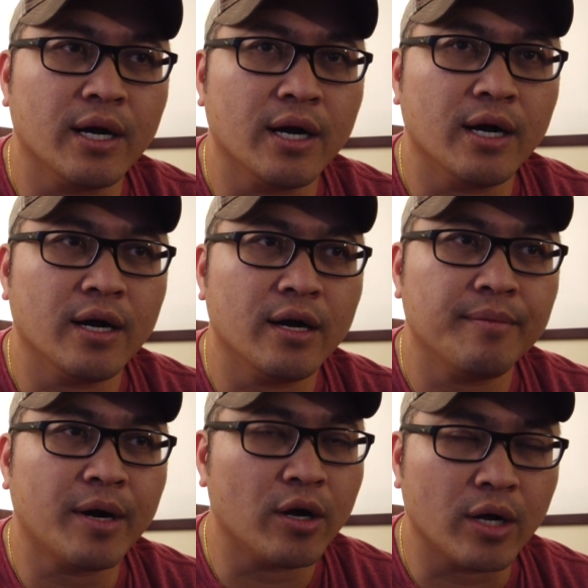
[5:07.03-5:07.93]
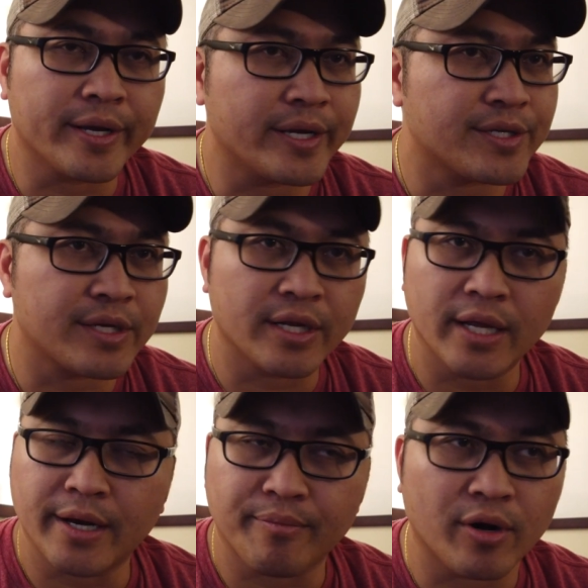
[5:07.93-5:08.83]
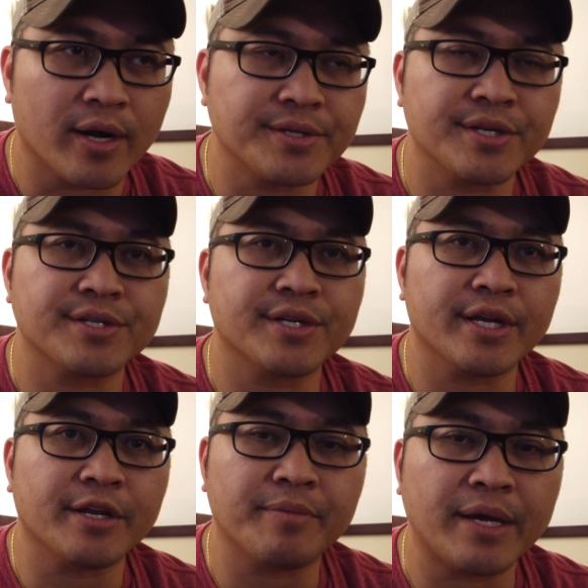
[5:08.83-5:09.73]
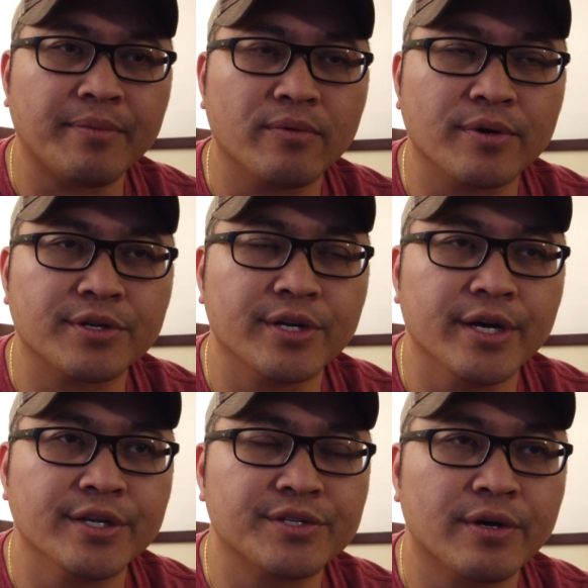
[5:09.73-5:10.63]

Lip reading: I guess in a lot of processing, getting paperwork done.